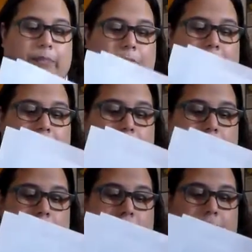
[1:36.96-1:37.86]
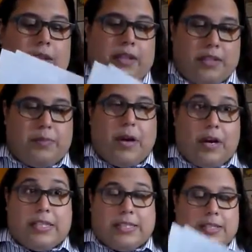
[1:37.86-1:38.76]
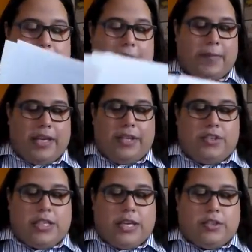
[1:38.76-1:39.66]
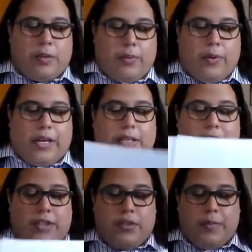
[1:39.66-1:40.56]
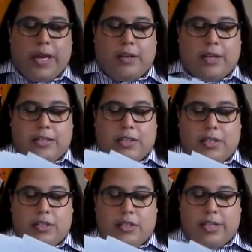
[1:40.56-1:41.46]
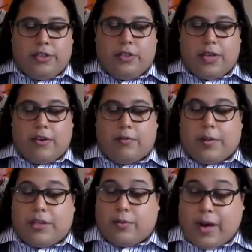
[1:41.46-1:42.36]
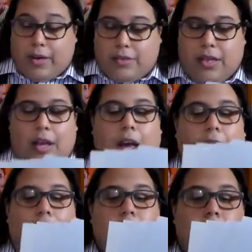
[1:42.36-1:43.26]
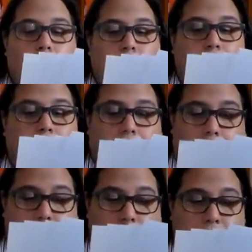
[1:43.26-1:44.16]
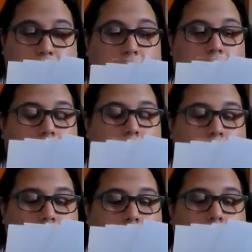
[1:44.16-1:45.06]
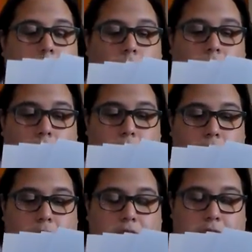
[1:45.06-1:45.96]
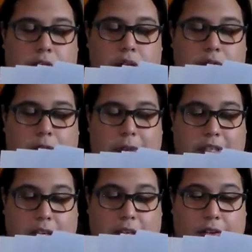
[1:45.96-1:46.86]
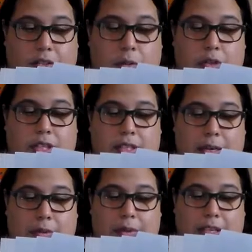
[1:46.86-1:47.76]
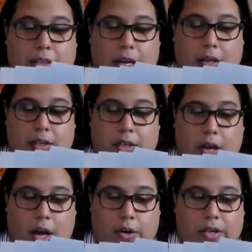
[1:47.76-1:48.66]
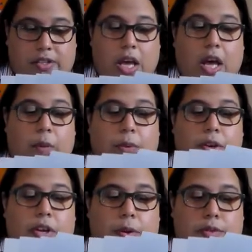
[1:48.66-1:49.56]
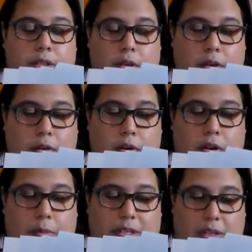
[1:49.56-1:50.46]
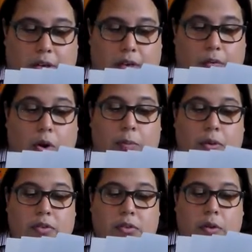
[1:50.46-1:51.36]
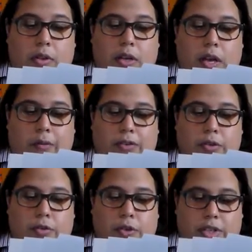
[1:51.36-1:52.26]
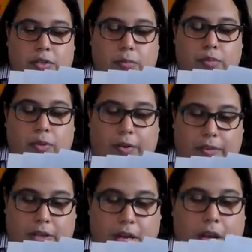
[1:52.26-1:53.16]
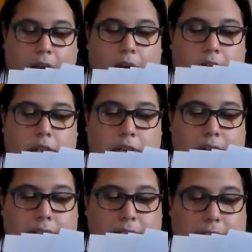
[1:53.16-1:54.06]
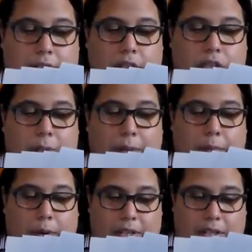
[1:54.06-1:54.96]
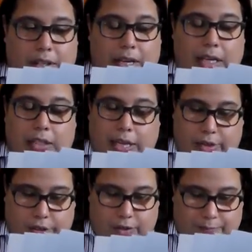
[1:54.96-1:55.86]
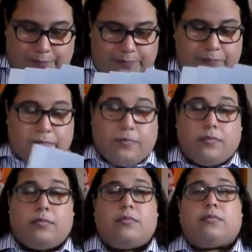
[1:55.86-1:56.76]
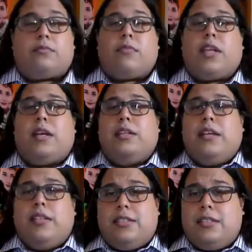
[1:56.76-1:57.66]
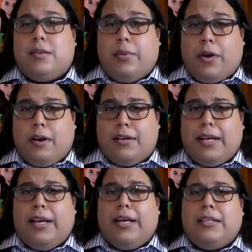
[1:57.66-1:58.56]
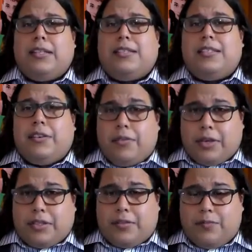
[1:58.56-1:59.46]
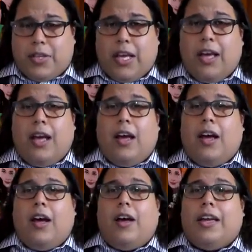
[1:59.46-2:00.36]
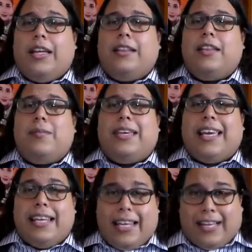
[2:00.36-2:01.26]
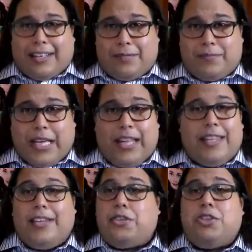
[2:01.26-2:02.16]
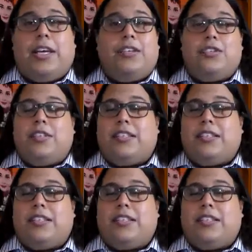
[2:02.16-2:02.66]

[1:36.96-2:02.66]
Now, this part is the same. Each state shall appoint in such manner as the legislature thereof may direct a number of electors equal to the whole number of senators and representatives to which the state may be entitled in Congress, but no senator or representative or person holding an office of trust or profit under the United States shall be appointed an elector. Now, this is the part that's different. In the beginning, and they changed